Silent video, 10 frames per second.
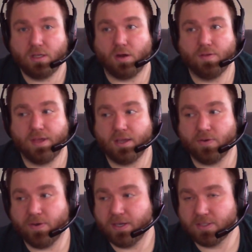Are they
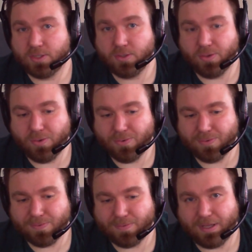going to,
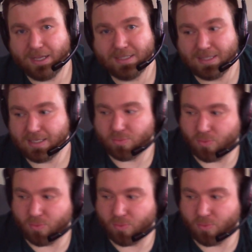is this